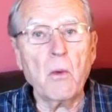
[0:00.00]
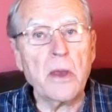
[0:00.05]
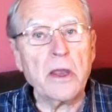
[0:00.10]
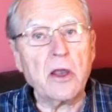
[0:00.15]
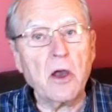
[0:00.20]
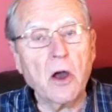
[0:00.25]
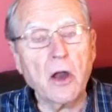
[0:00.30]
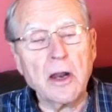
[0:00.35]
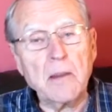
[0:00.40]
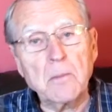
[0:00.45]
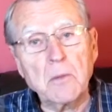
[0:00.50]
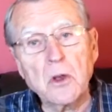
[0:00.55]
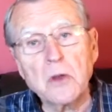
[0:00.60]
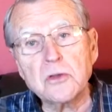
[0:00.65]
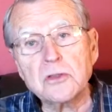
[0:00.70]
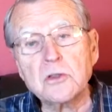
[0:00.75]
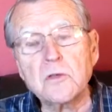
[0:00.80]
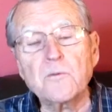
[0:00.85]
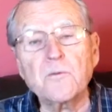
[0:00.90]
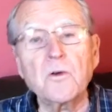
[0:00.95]
we call him
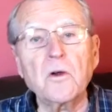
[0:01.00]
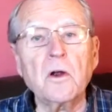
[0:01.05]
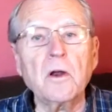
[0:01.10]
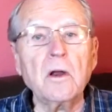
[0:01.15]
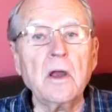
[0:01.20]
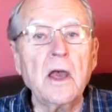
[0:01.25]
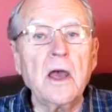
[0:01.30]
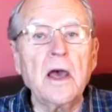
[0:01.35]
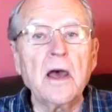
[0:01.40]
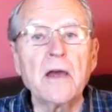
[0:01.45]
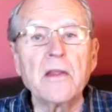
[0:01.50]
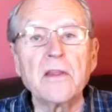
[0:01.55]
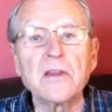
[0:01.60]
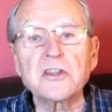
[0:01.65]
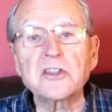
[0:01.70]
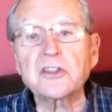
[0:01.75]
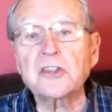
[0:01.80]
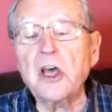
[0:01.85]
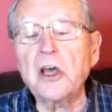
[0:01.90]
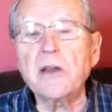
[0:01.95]
Lucifer, the
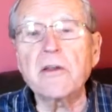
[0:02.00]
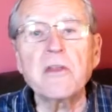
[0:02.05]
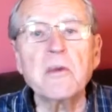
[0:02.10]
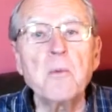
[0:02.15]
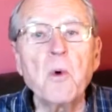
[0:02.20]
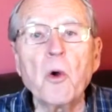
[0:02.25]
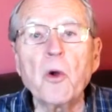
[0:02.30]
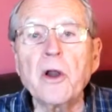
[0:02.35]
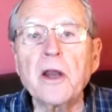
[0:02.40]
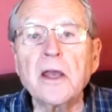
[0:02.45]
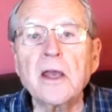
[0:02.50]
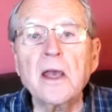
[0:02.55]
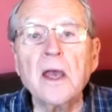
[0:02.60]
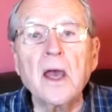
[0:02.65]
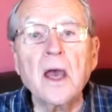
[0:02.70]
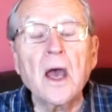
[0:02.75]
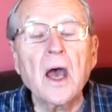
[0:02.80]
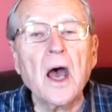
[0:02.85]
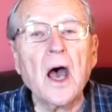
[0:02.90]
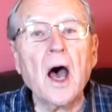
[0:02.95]
son of the morning,
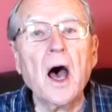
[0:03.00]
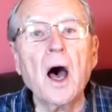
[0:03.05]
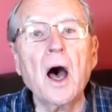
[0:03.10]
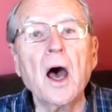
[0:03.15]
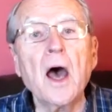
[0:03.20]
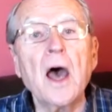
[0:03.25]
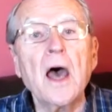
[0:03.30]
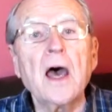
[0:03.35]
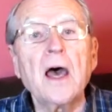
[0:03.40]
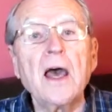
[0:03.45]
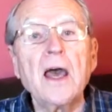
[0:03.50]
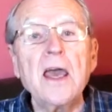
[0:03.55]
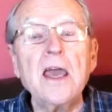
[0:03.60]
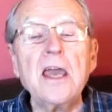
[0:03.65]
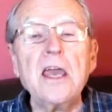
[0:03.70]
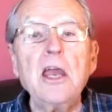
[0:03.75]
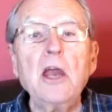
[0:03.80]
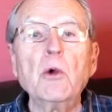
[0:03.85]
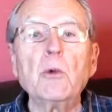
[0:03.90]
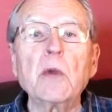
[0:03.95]

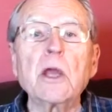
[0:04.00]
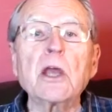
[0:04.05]
he